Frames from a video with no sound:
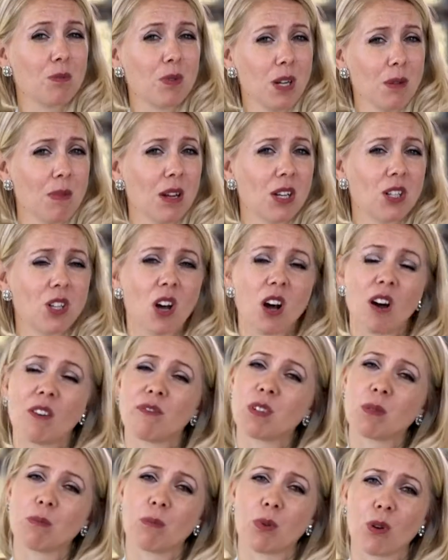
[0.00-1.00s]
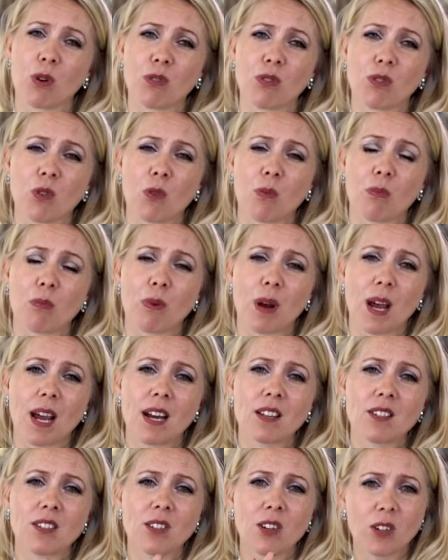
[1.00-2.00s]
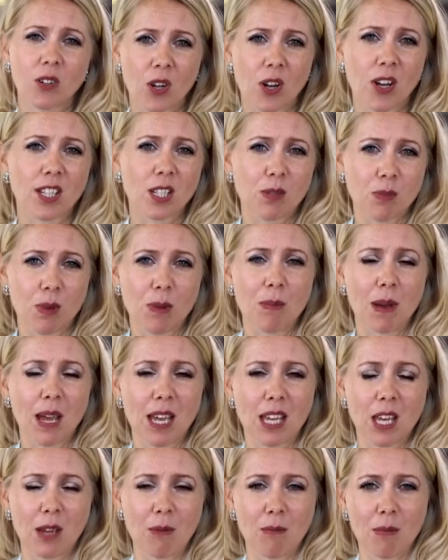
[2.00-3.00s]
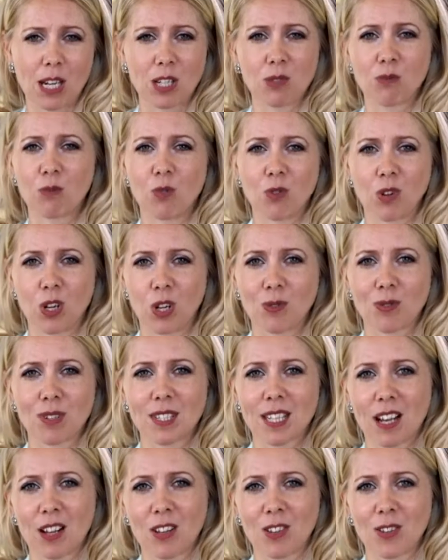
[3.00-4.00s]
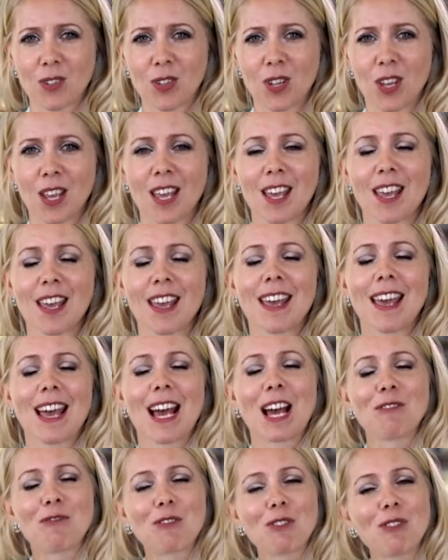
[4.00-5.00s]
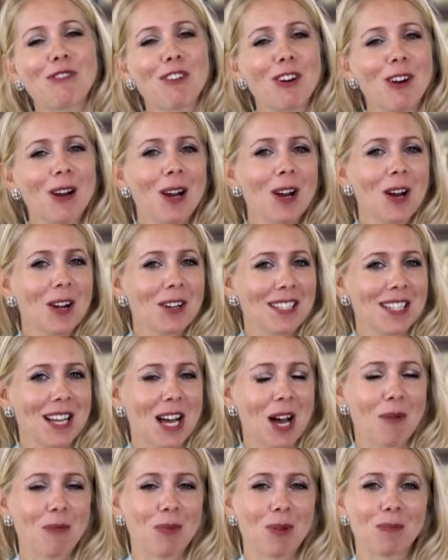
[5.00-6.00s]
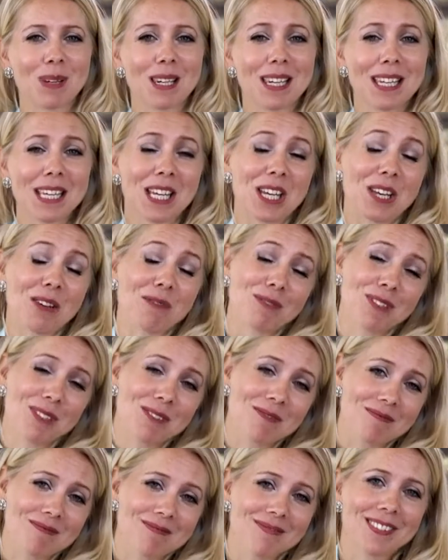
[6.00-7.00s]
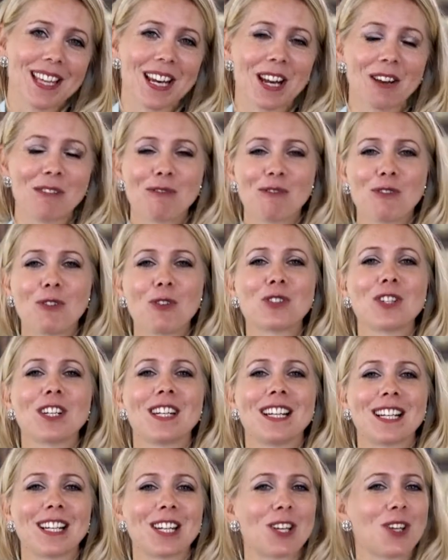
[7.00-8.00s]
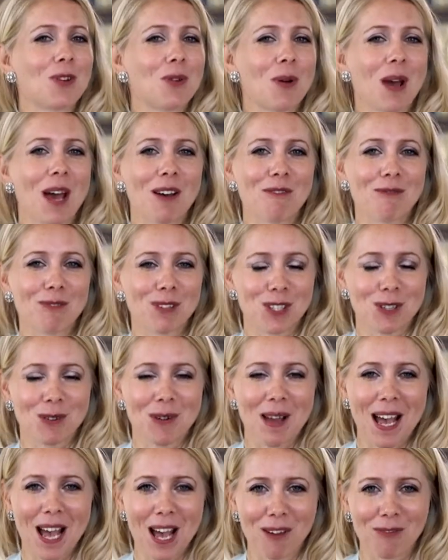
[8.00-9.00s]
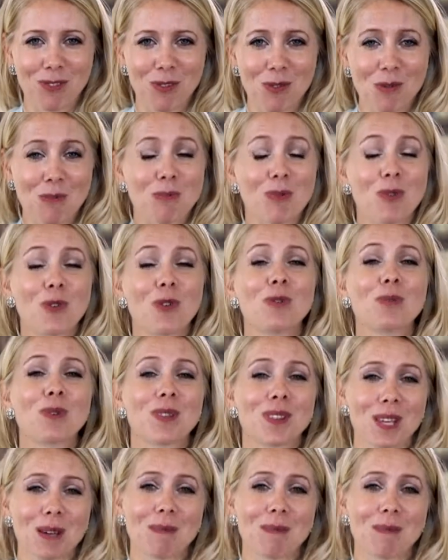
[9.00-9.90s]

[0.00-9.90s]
pretty much after birth. Your brain is not going to be making much more new cells. And for a very long time, we believed that unfortunately, you have what you have. You're born with the